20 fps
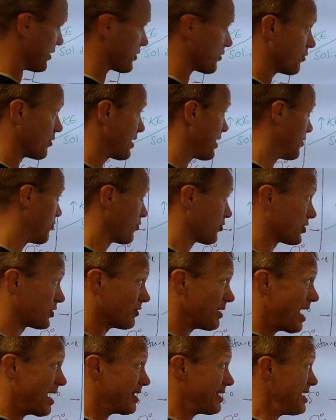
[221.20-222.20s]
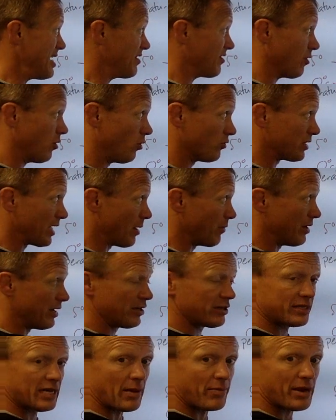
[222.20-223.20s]
again. So again, we're still adding heat the whole time. We
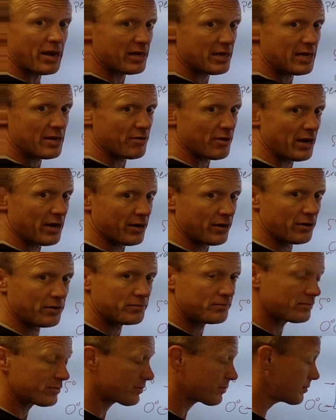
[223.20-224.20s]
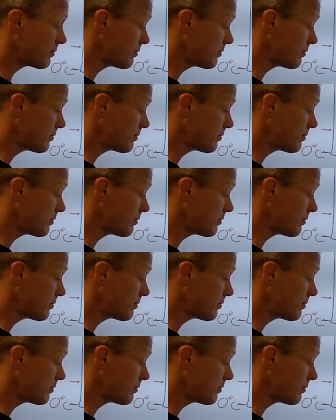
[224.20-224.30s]
didn't stop adding heat right here,